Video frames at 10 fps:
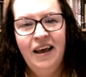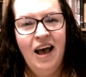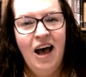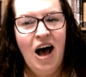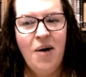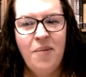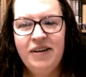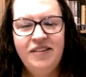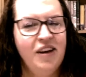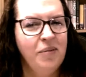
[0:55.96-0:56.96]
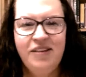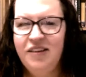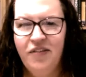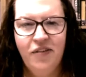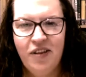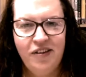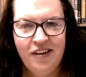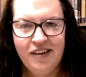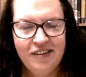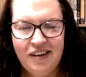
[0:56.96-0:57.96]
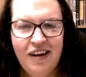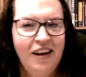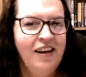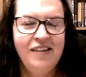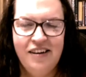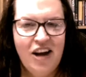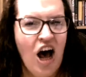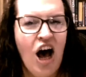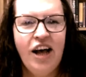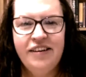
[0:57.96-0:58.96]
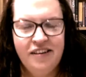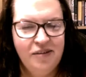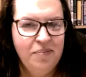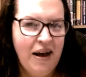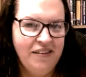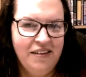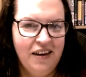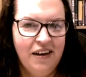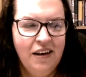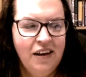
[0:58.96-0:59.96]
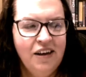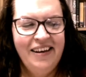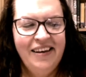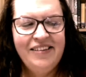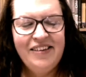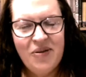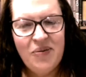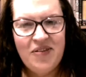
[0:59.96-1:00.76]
and tell myself all those things that didn't hurt, it doesn't matter, deal with